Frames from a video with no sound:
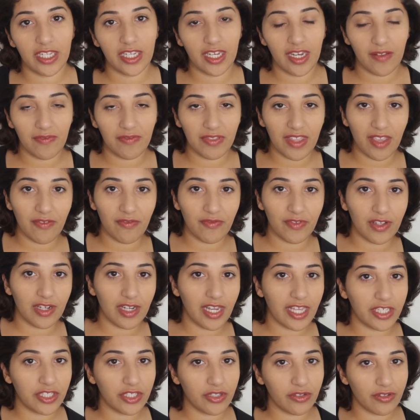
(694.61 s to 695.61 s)
and if they feel
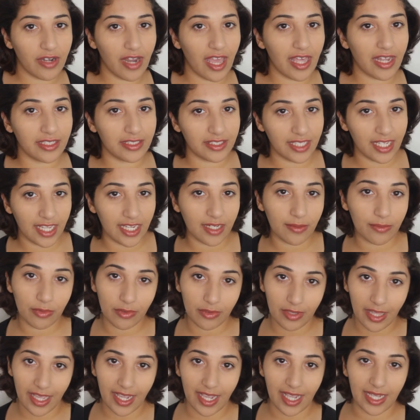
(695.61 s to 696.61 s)
like you're not
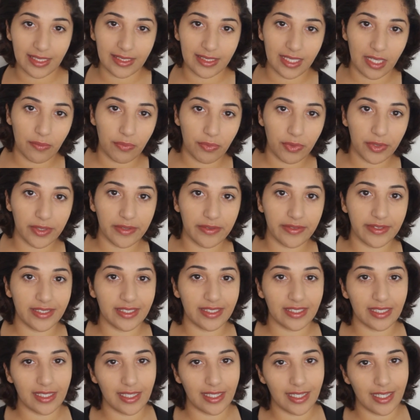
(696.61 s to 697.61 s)
attainable, like I said
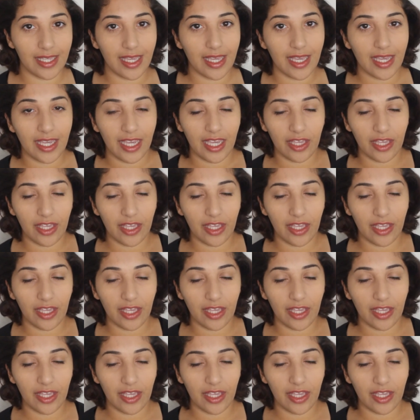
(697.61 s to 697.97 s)
previously,